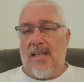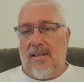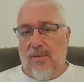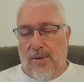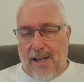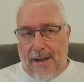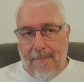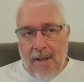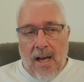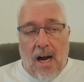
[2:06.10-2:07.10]
signal there.
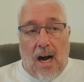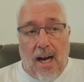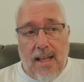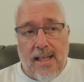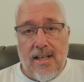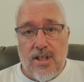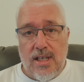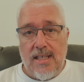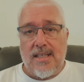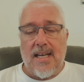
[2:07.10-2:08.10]
I think
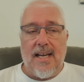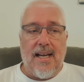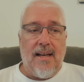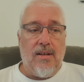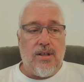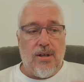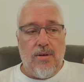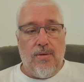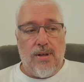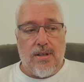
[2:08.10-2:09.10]
she's saying
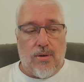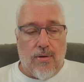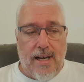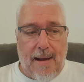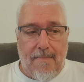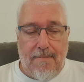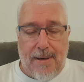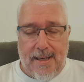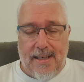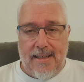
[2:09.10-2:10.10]
to the Tory
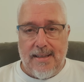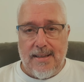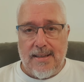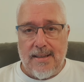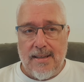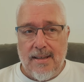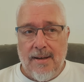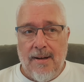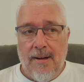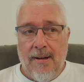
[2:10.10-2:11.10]
MPs,
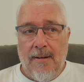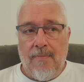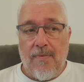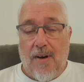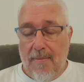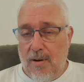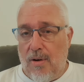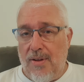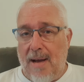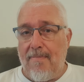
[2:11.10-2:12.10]
if I'm not
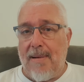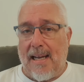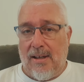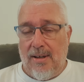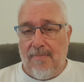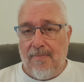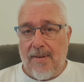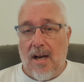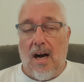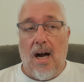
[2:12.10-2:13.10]
on that ballot,
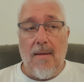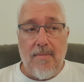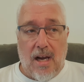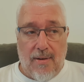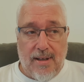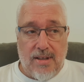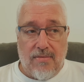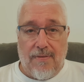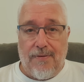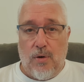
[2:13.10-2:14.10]
I'm going to
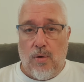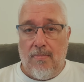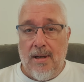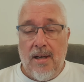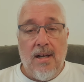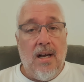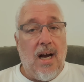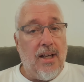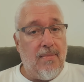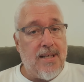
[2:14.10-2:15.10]
reform
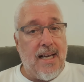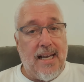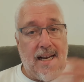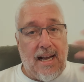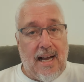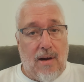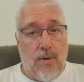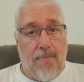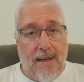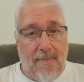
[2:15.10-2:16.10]
and I'm taking
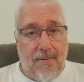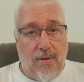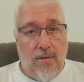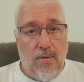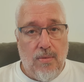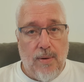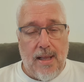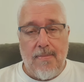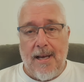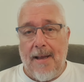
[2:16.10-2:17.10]
our people
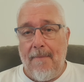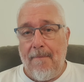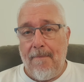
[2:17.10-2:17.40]
with me.